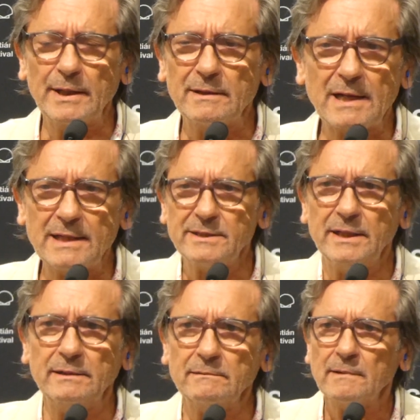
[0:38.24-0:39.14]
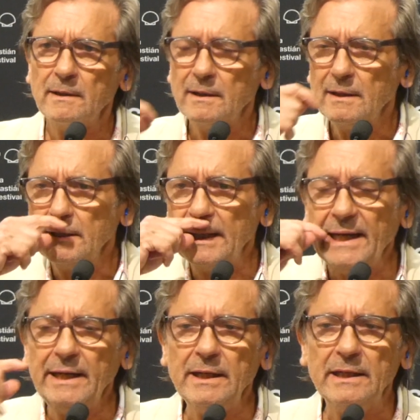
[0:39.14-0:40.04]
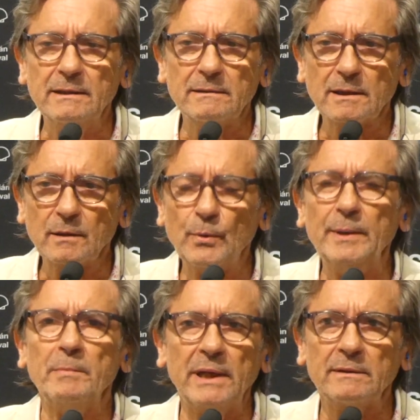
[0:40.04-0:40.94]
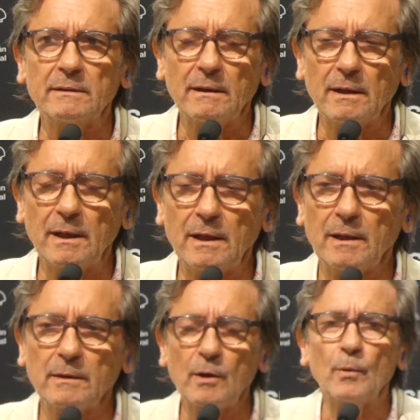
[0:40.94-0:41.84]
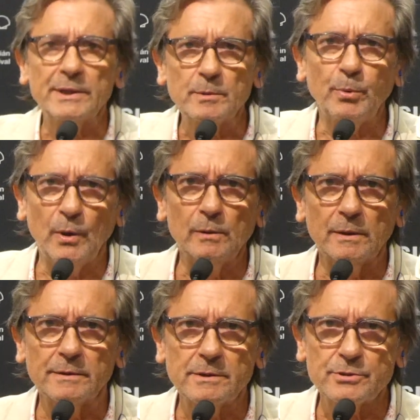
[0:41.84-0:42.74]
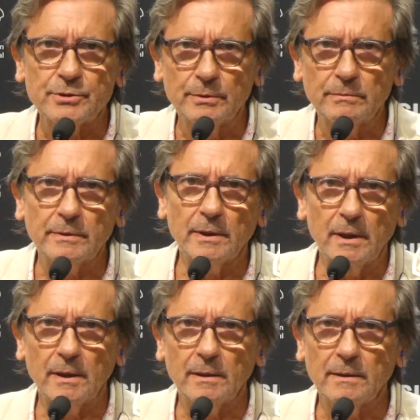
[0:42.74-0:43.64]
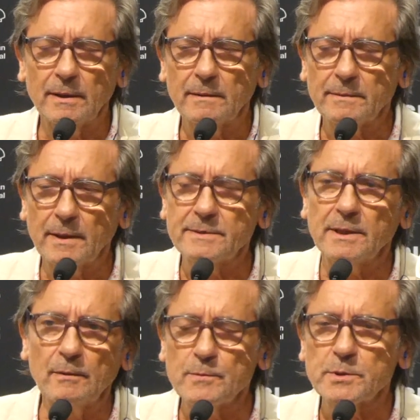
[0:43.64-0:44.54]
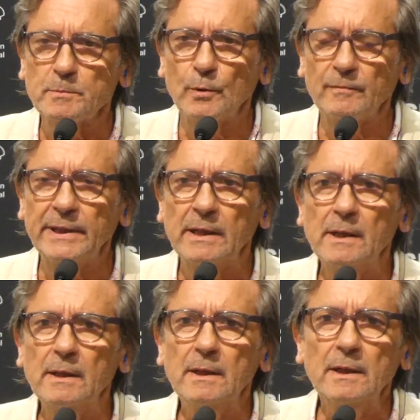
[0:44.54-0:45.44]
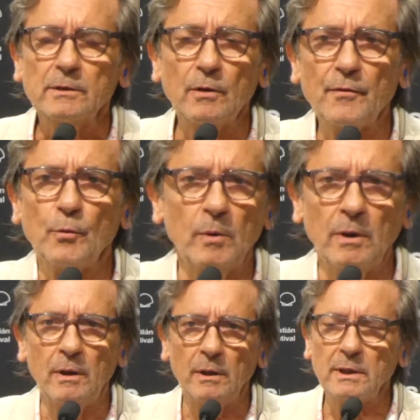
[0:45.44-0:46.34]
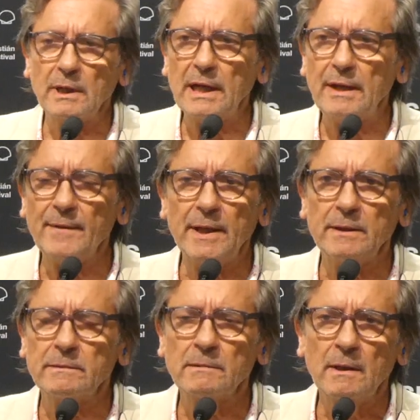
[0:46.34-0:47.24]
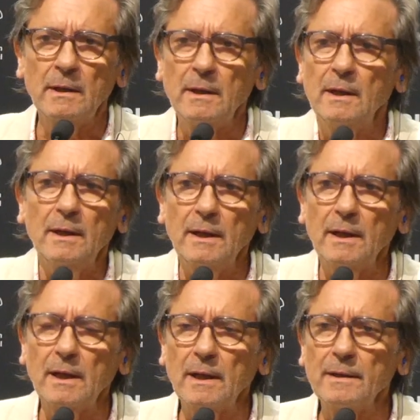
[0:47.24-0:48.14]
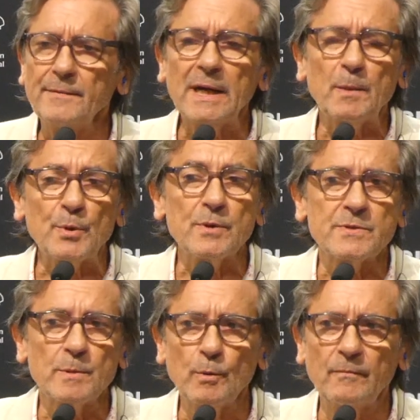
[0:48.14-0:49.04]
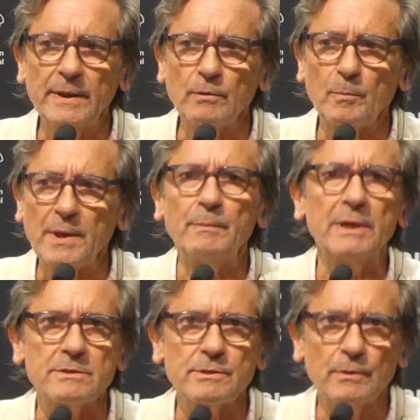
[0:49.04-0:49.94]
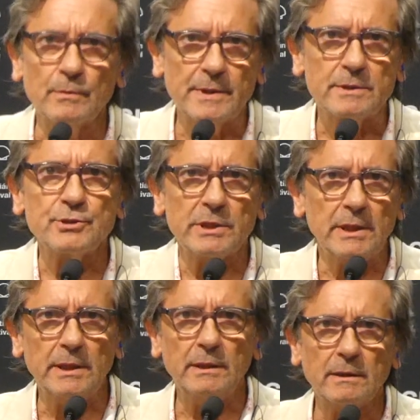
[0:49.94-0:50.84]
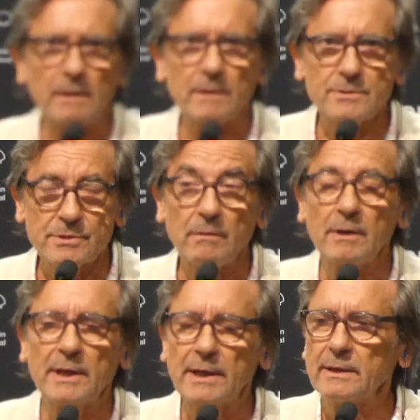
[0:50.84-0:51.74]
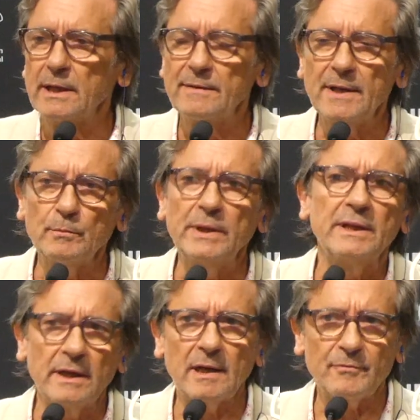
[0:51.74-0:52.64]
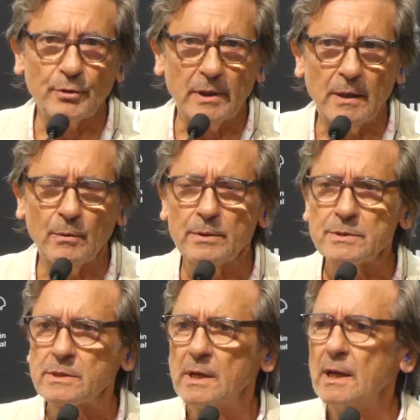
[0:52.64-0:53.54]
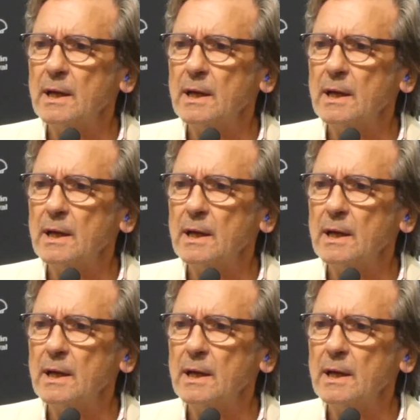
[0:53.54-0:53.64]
In 1980, we met going to Poland to shoot a television movie called The Wall, and then I produced a movie called Baby It's You that she starred in, and then we did After Hours,